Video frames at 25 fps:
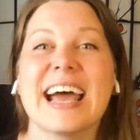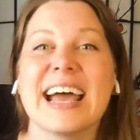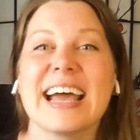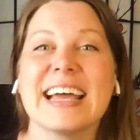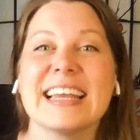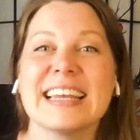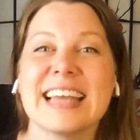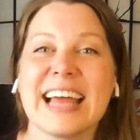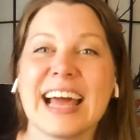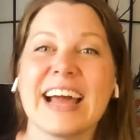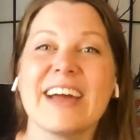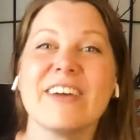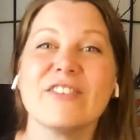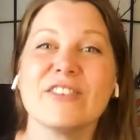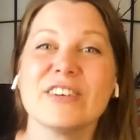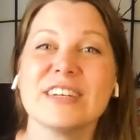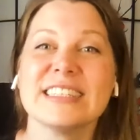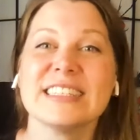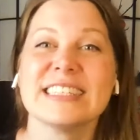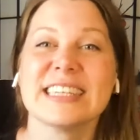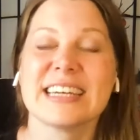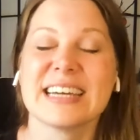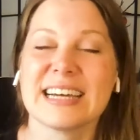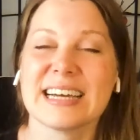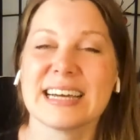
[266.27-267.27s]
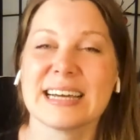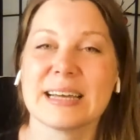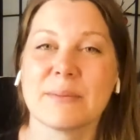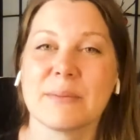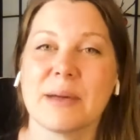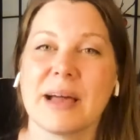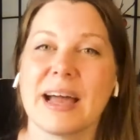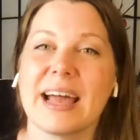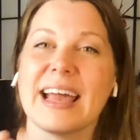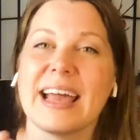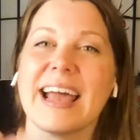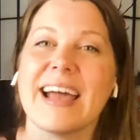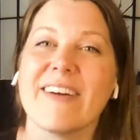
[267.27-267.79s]
And every
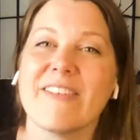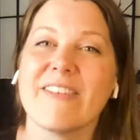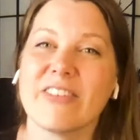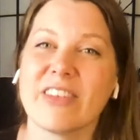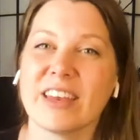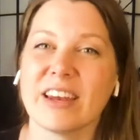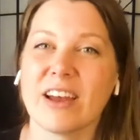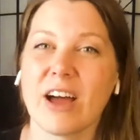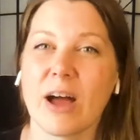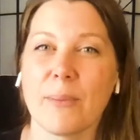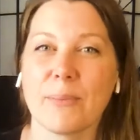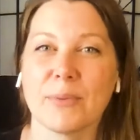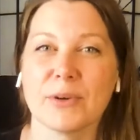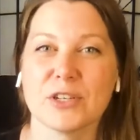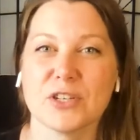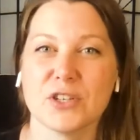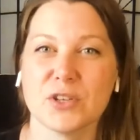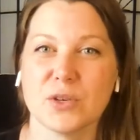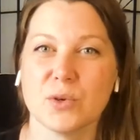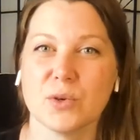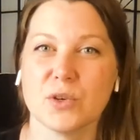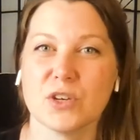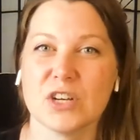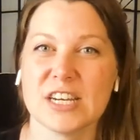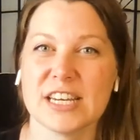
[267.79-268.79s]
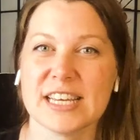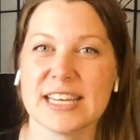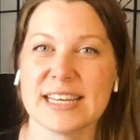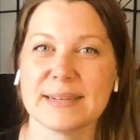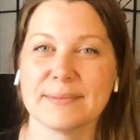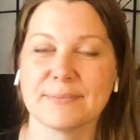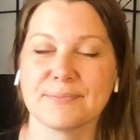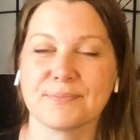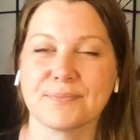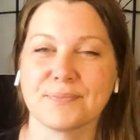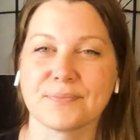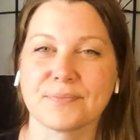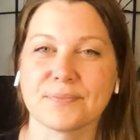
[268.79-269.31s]
time I have that
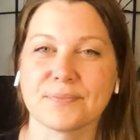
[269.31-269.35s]
opportunity